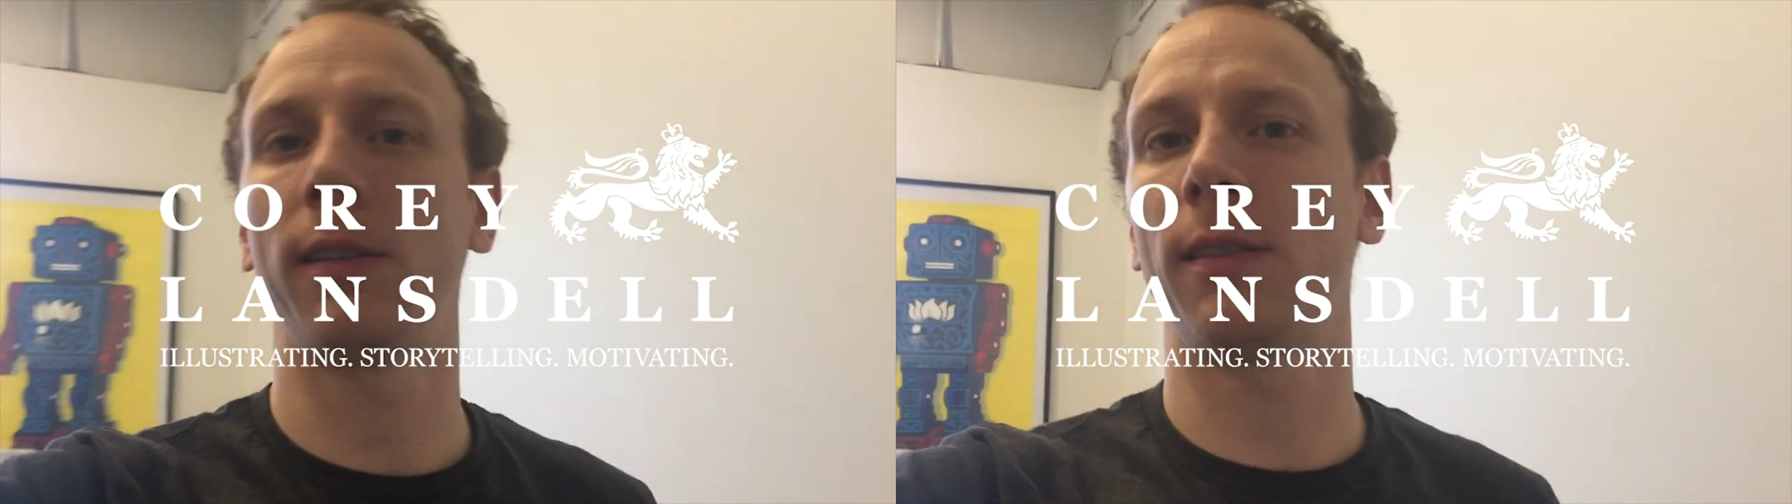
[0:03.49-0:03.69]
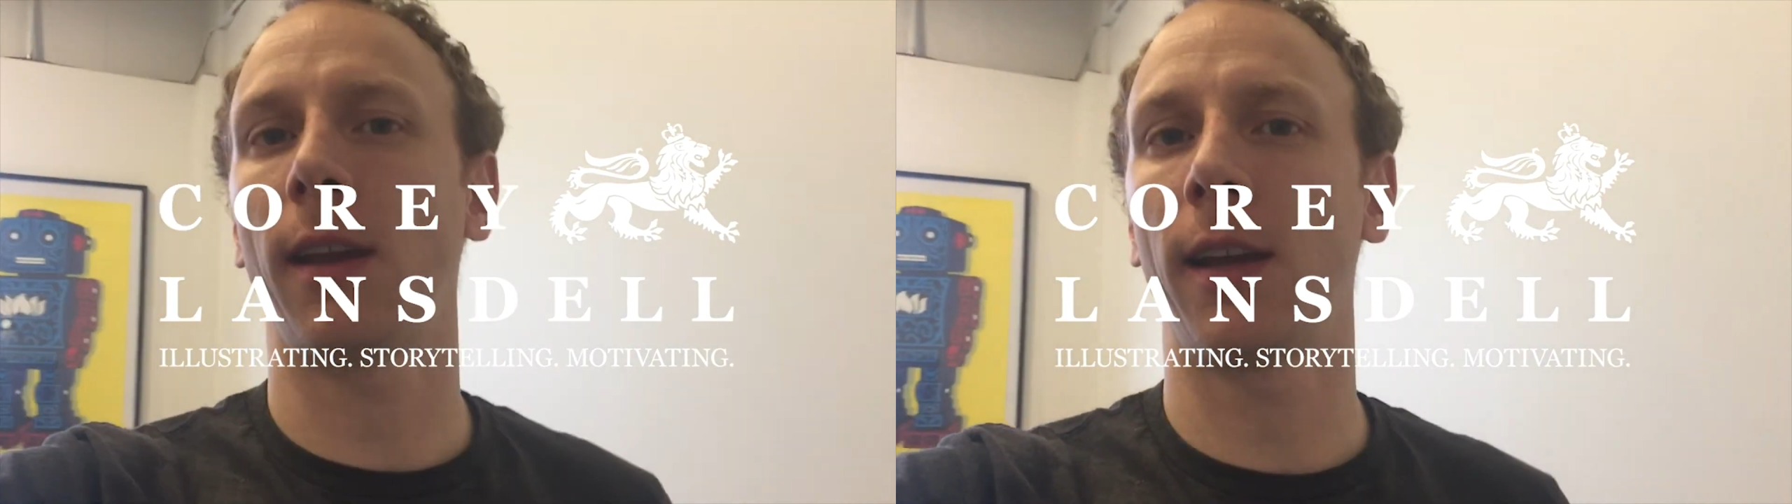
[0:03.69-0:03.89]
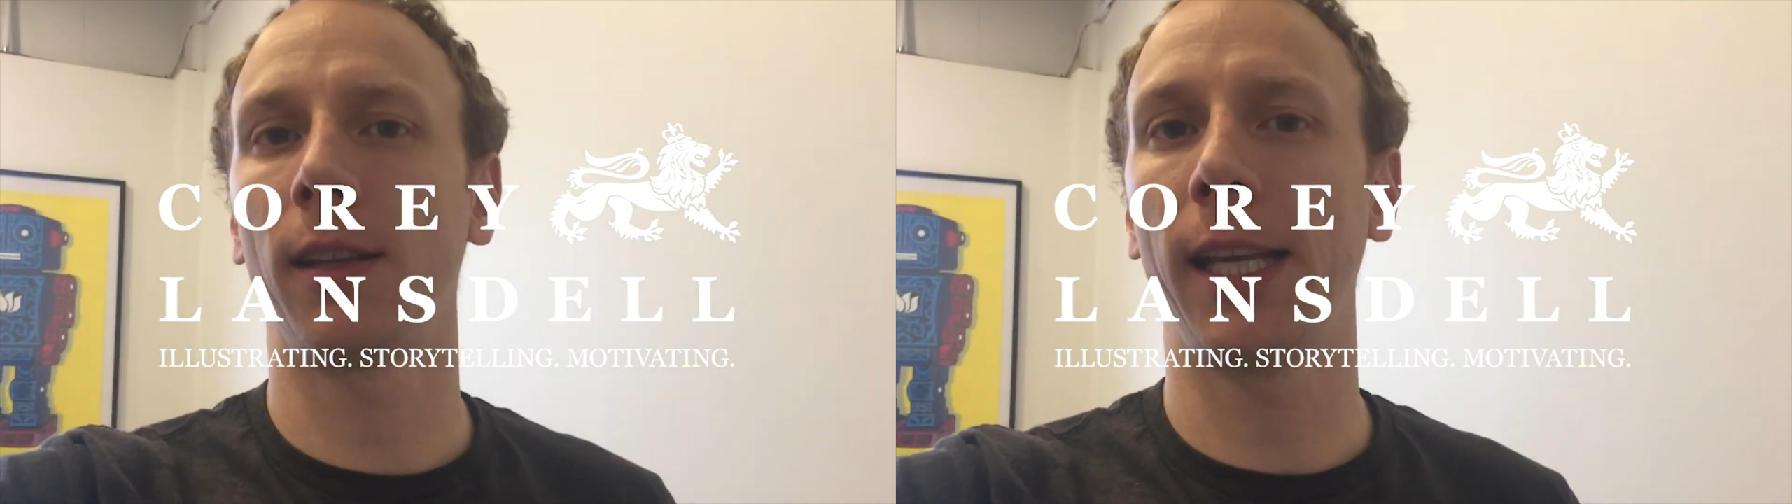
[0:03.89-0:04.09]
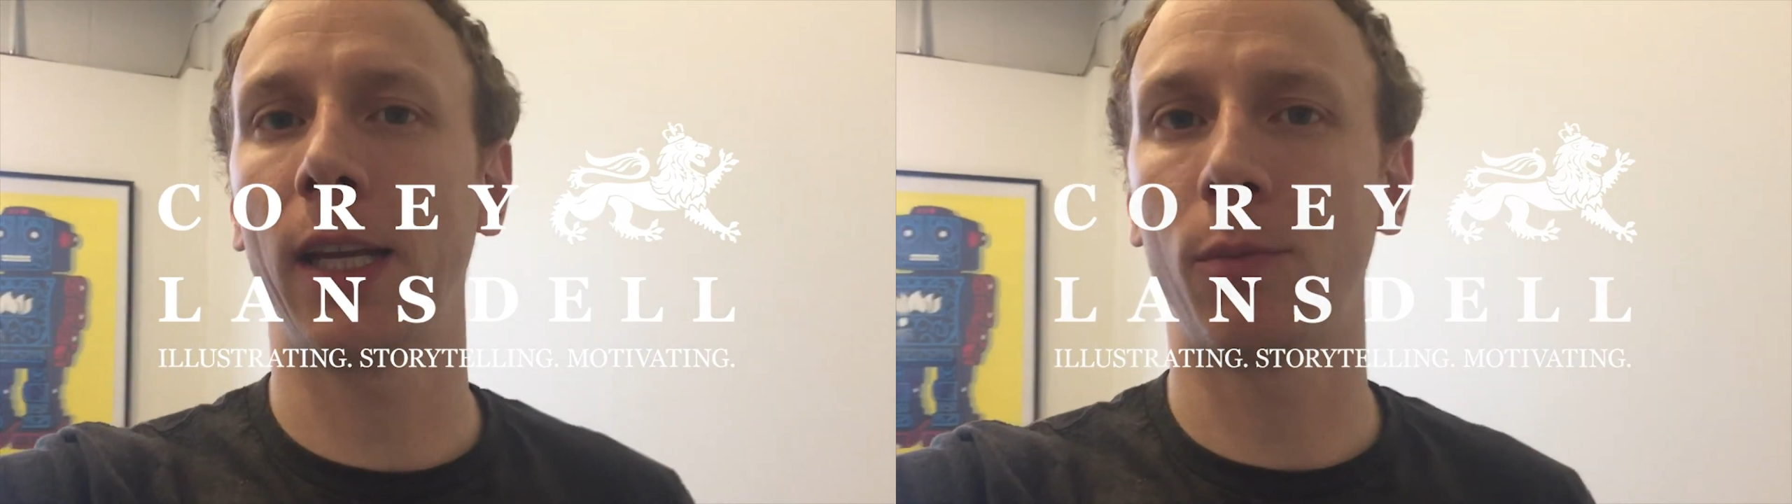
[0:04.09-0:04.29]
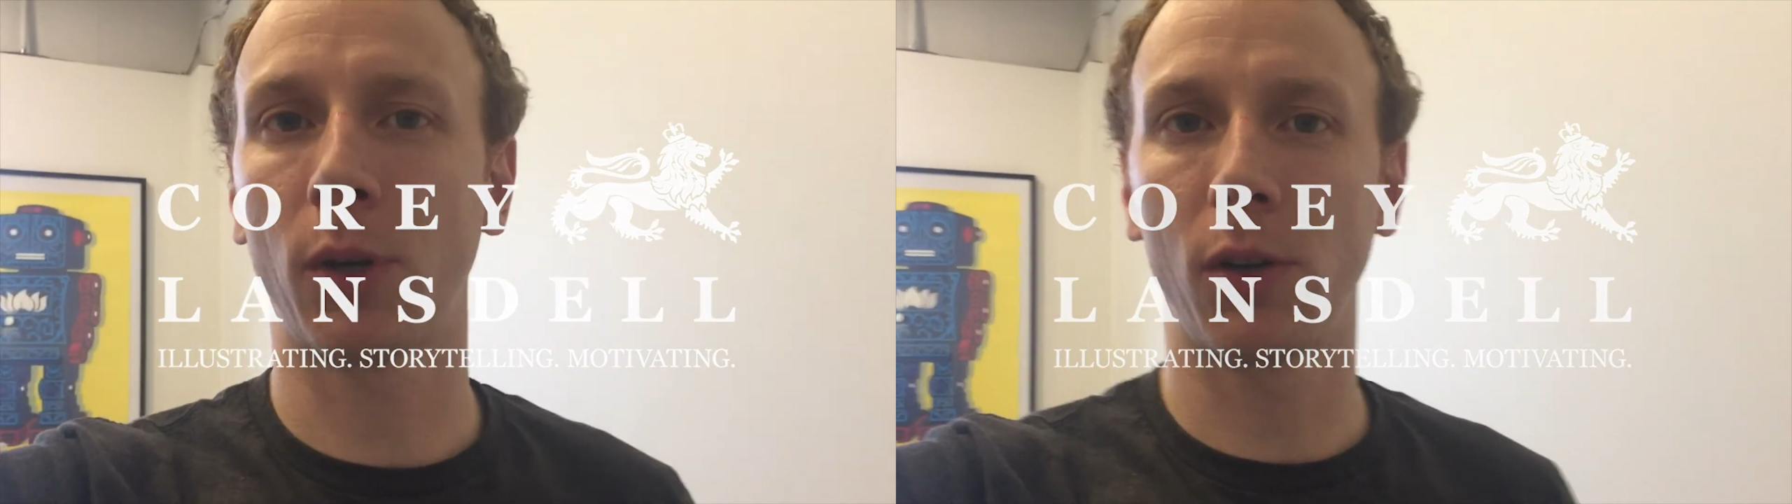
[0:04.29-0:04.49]
Stan
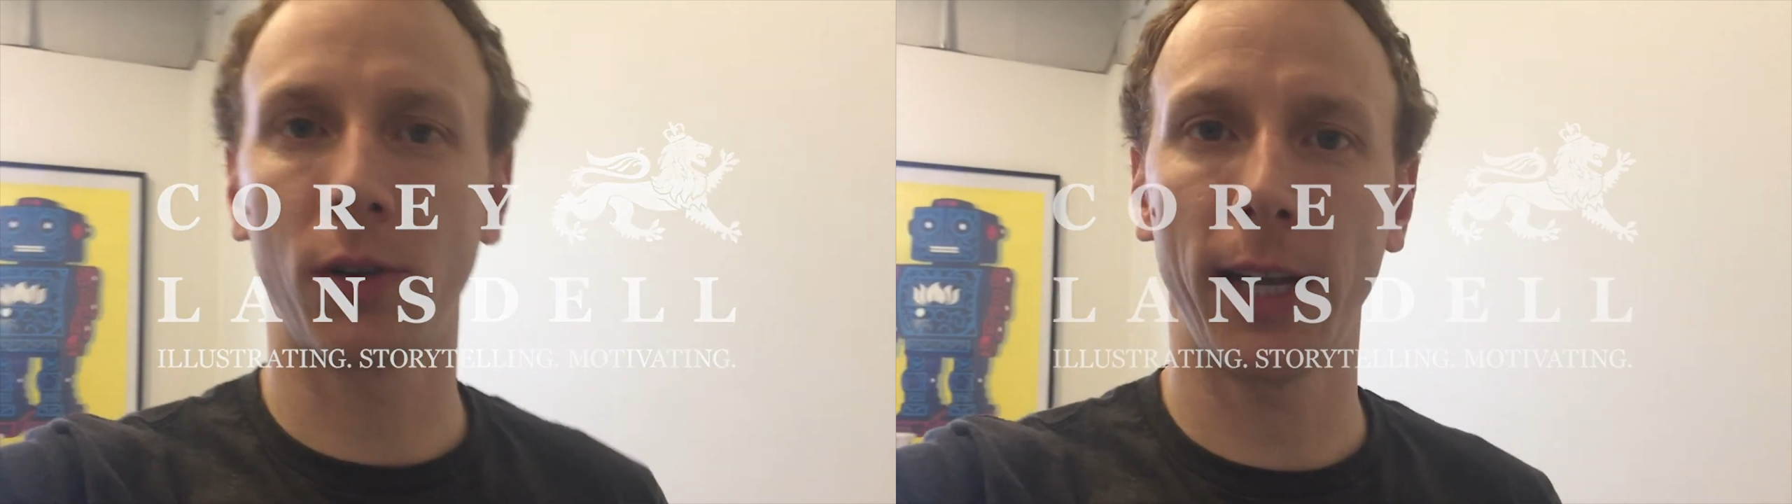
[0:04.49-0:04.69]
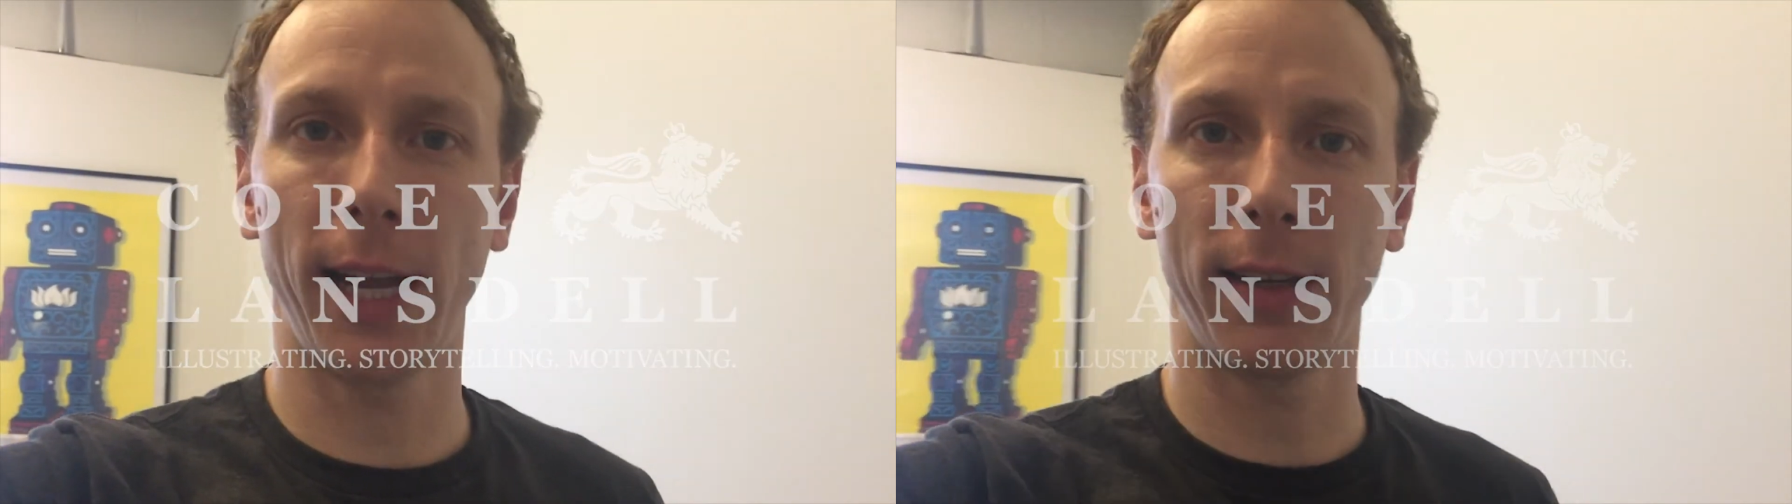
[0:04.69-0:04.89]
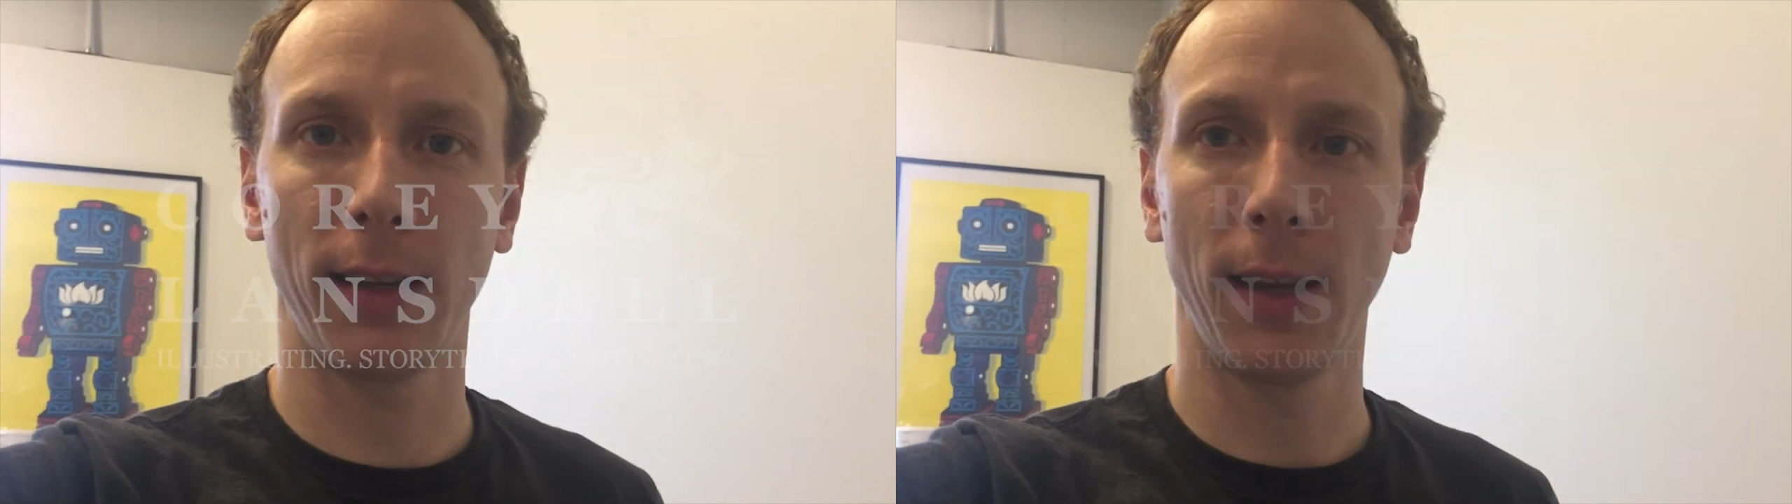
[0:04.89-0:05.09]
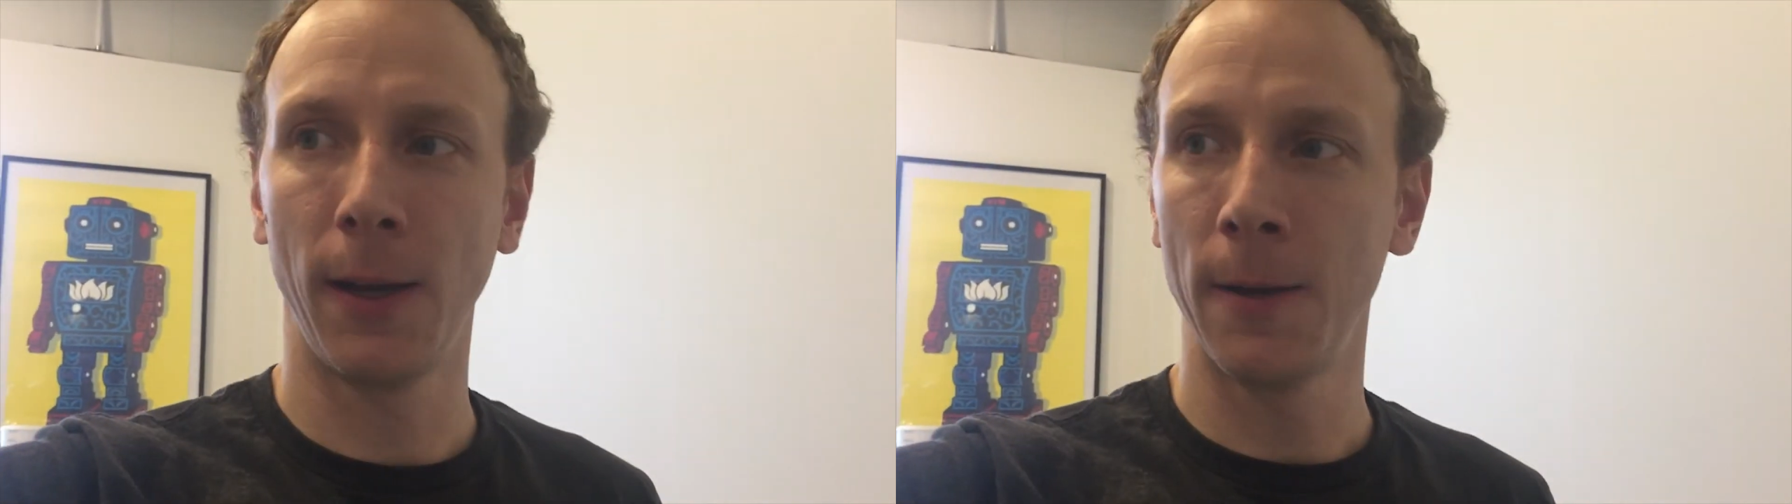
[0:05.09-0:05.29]
Lee in Procreate.